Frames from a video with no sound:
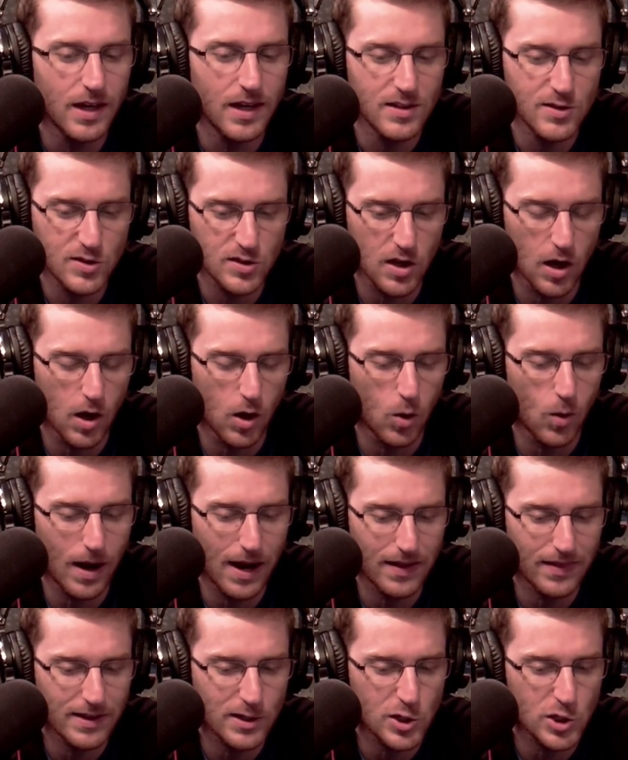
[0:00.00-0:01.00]
So
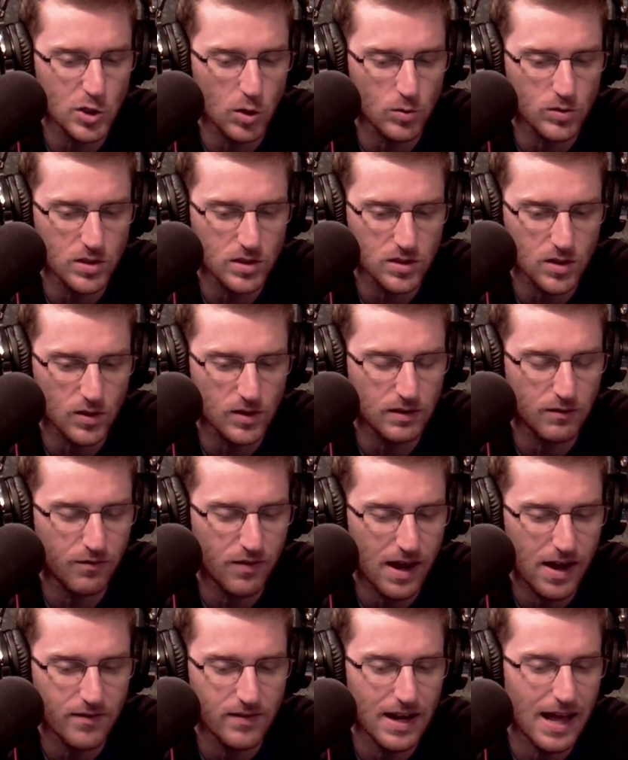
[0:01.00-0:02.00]
I think Schultz at
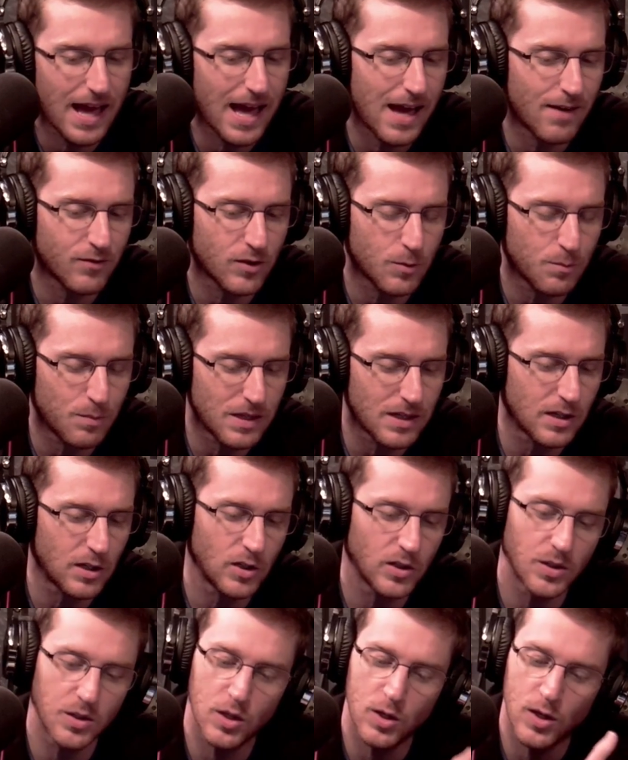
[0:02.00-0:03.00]
35 and a half could be a
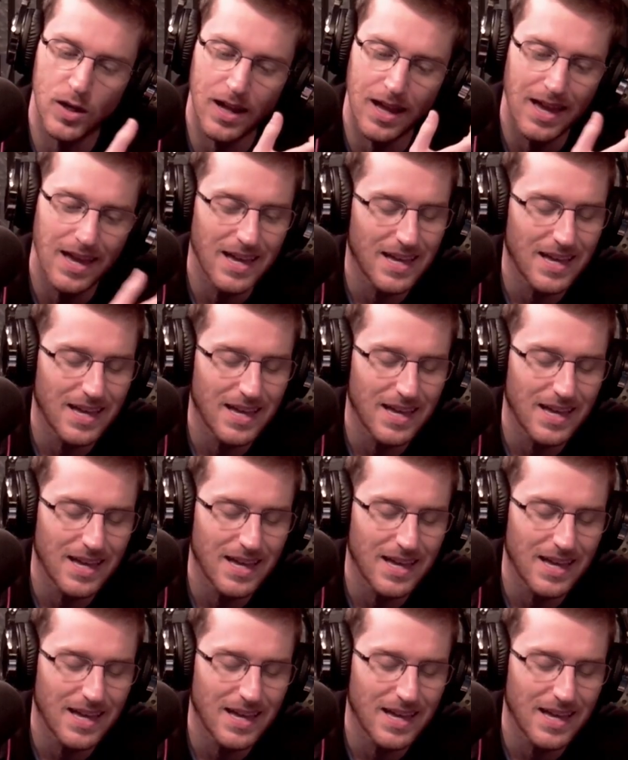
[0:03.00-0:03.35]
good look.